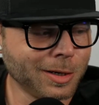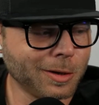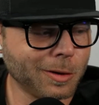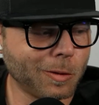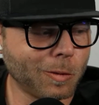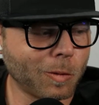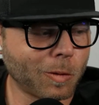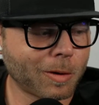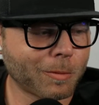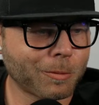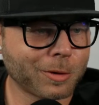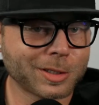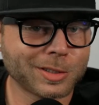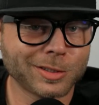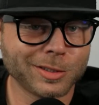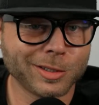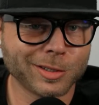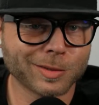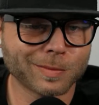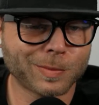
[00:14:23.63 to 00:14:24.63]
or we're
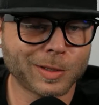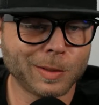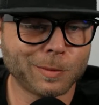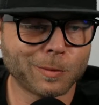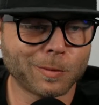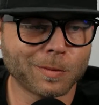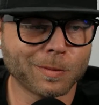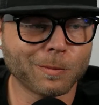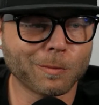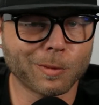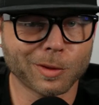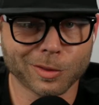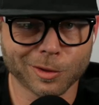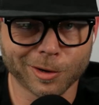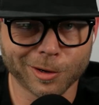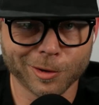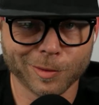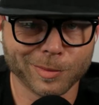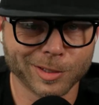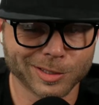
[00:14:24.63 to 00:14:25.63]
seeing people with their
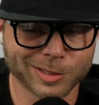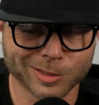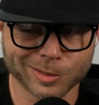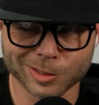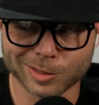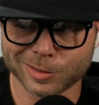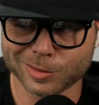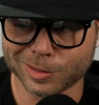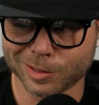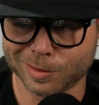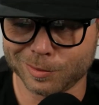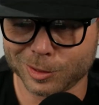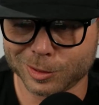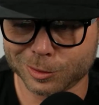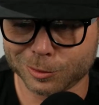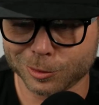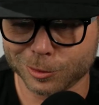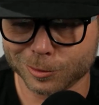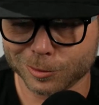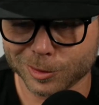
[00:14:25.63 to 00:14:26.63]
own businesses just
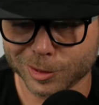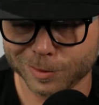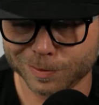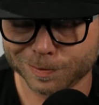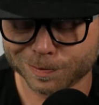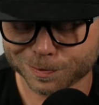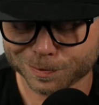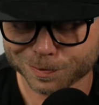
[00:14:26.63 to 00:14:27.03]
truly